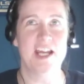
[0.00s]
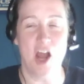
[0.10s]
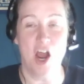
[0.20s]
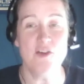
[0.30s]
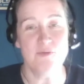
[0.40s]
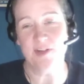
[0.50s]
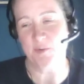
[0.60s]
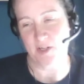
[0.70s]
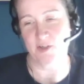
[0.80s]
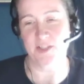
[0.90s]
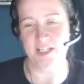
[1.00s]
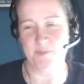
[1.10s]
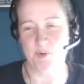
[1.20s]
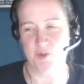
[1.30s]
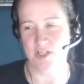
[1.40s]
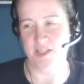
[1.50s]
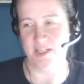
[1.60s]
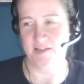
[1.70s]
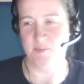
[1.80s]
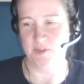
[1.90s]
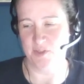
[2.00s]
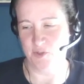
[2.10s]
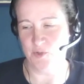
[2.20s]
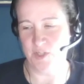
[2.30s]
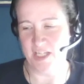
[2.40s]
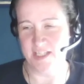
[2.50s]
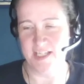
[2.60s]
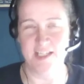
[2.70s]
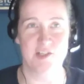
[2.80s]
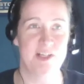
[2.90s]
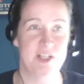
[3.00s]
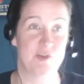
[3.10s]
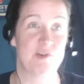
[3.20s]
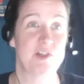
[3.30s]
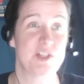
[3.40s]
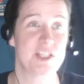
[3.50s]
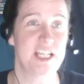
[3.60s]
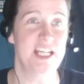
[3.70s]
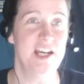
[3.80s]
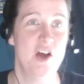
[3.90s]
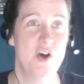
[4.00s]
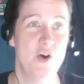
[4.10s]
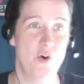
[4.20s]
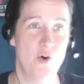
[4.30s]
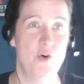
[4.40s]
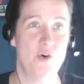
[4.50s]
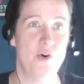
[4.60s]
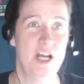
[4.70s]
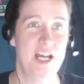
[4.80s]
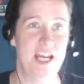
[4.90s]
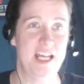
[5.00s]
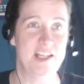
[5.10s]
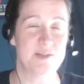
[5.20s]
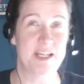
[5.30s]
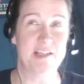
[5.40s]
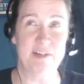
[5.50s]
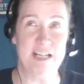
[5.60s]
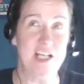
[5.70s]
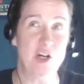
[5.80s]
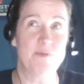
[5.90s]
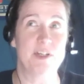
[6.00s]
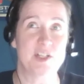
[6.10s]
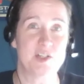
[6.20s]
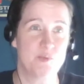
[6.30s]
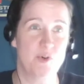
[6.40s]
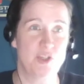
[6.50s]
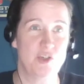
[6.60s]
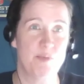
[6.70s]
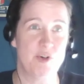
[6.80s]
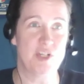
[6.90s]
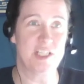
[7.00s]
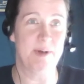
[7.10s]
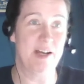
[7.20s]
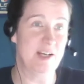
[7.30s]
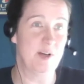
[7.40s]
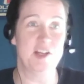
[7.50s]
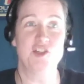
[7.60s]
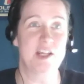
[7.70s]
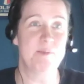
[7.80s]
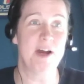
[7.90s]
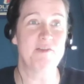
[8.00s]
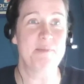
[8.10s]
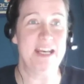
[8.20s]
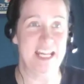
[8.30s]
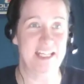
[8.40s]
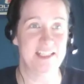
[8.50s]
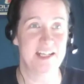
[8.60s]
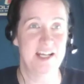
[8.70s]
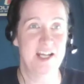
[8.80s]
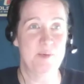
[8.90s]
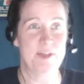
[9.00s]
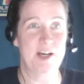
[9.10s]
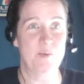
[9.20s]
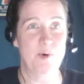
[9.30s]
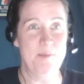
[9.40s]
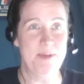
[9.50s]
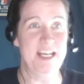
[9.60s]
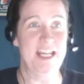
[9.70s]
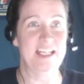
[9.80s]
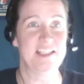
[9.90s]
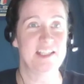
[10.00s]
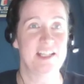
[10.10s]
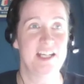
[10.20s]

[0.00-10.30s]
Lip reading: hopefully with a lot of these projects, with the toolkits, it's to create curiosity, or it's to make it really obvious what your project's about. And as you say, you might have a minute, but that 1 minute